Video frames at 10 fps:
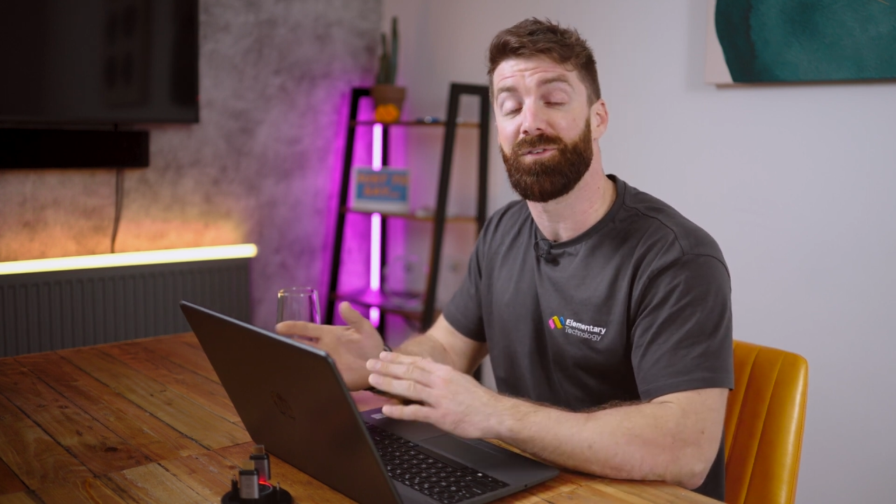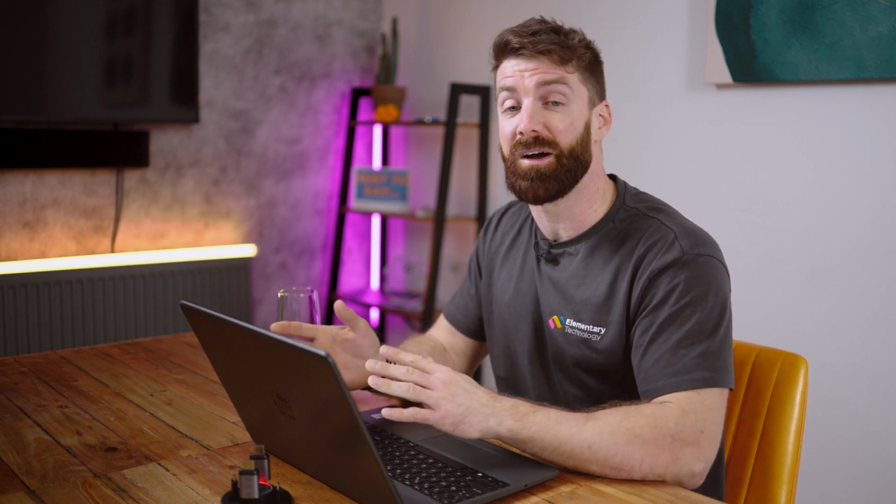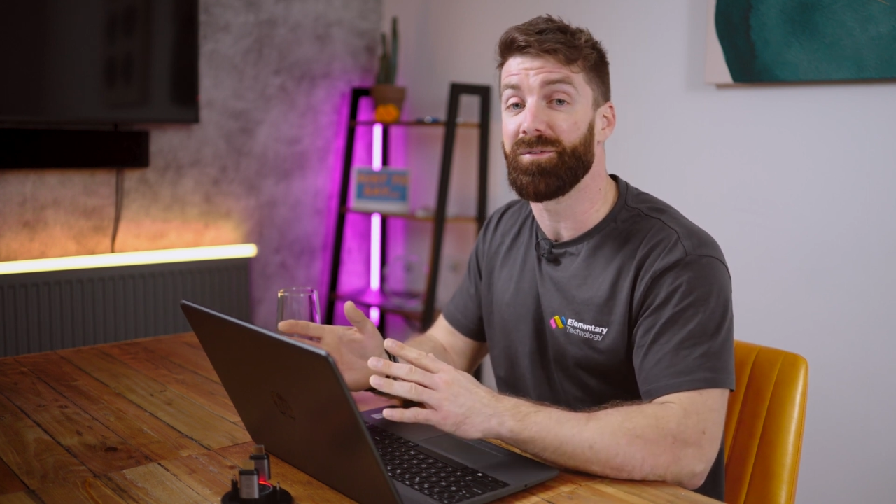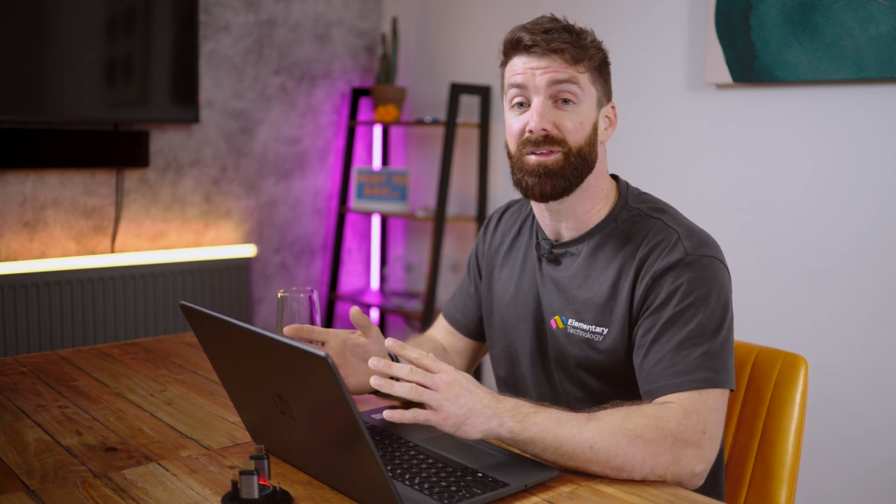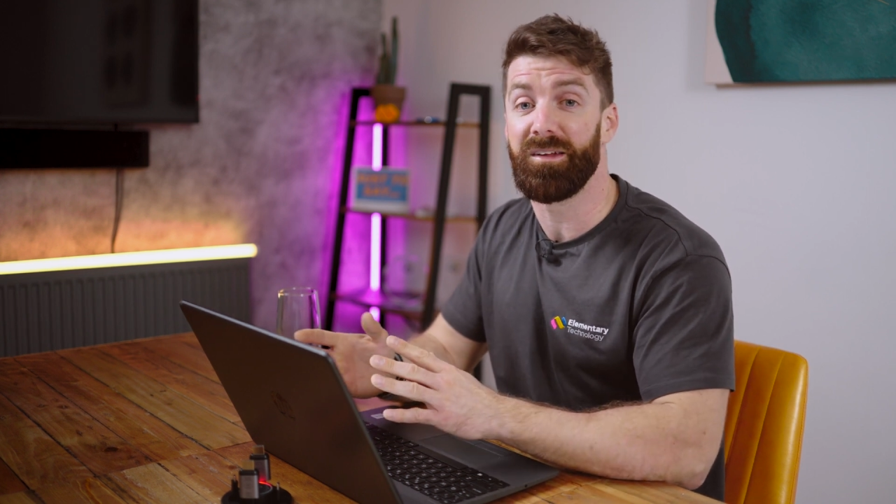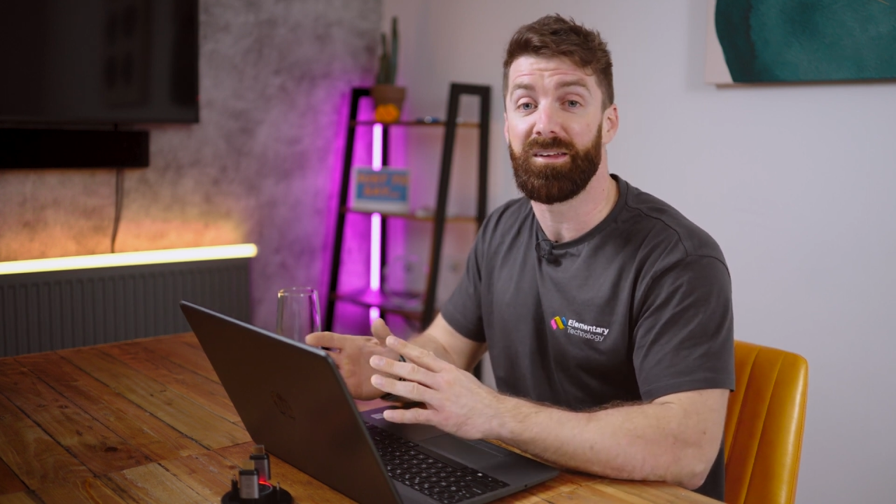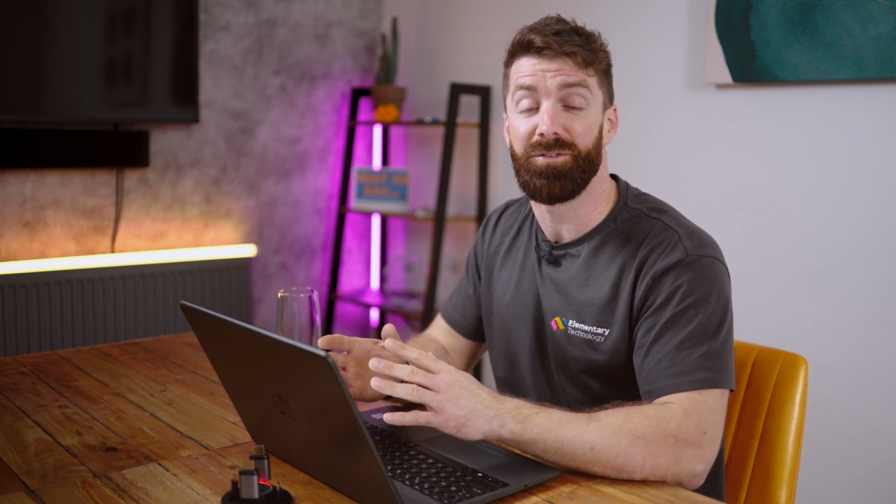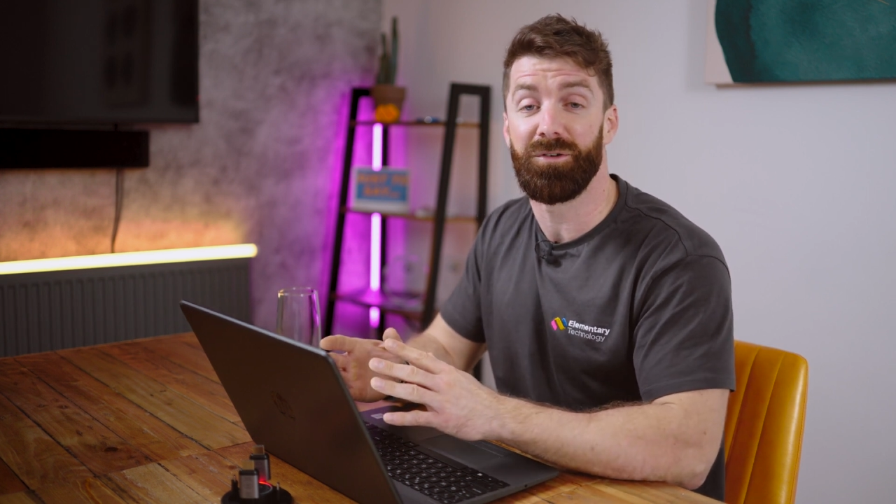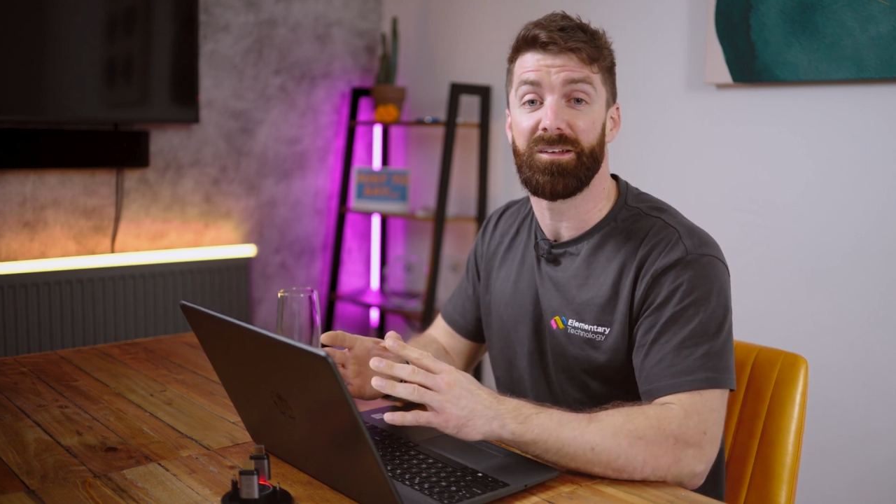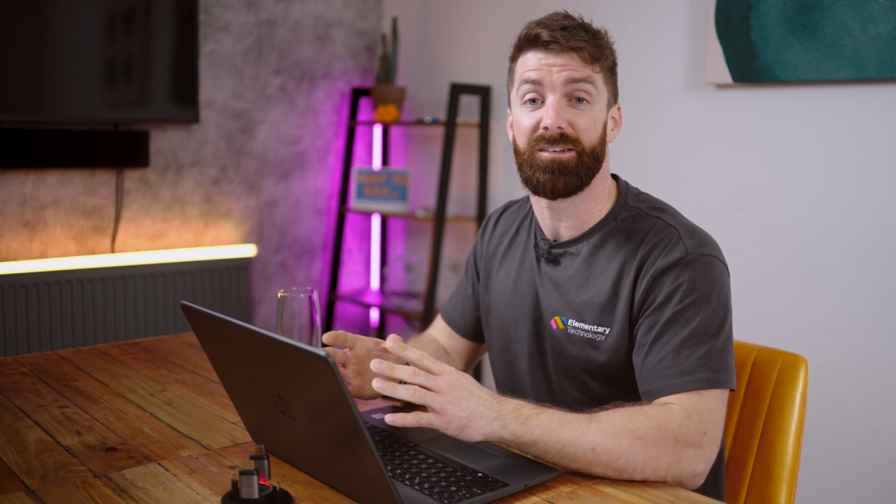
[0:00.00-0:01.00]
5:30,
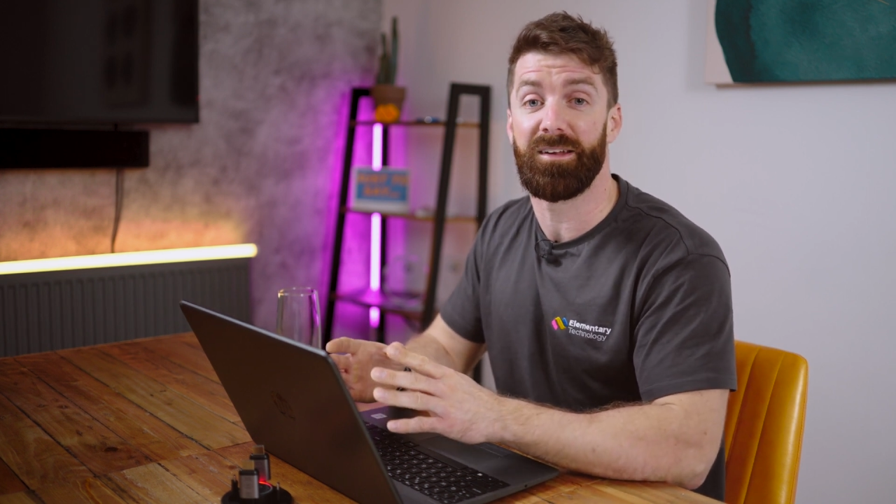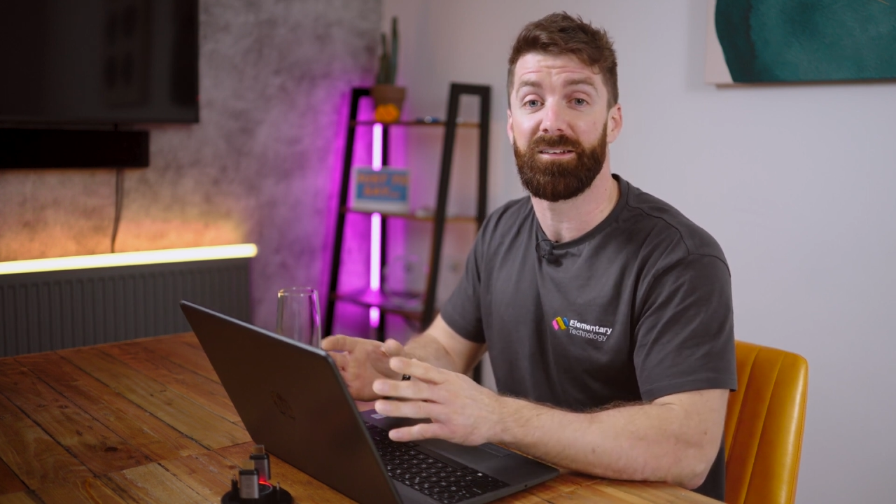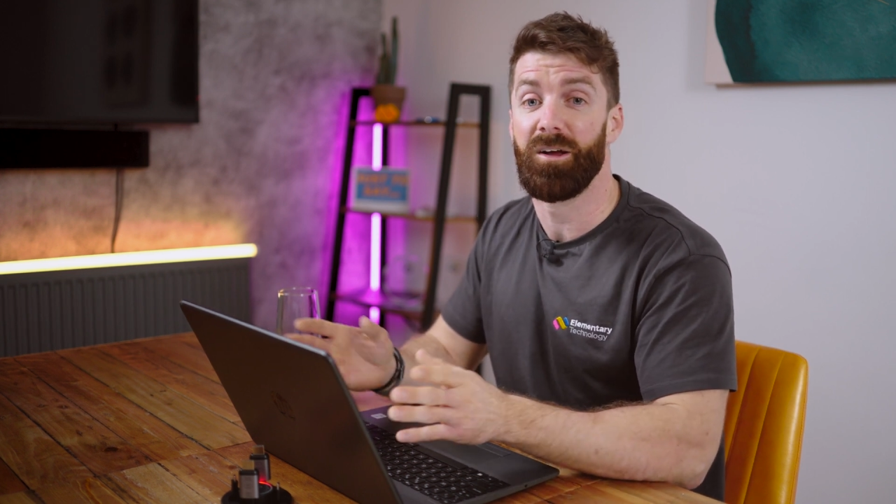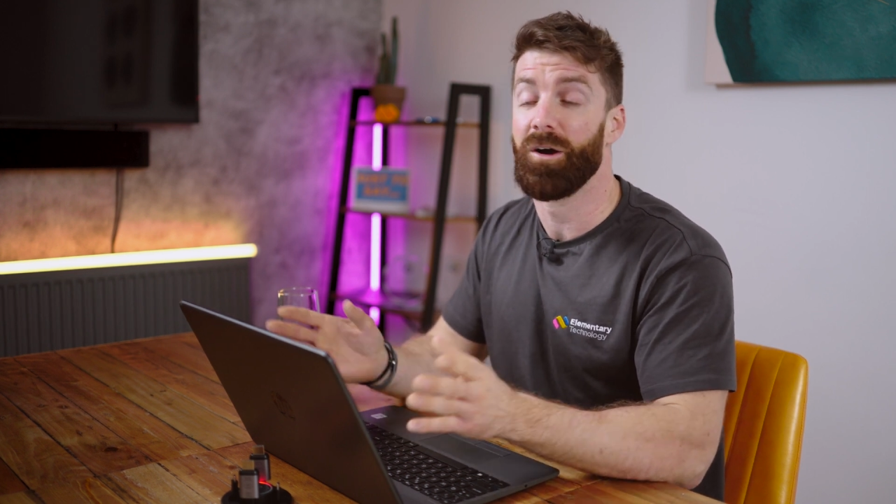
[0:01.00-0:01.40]
for instance,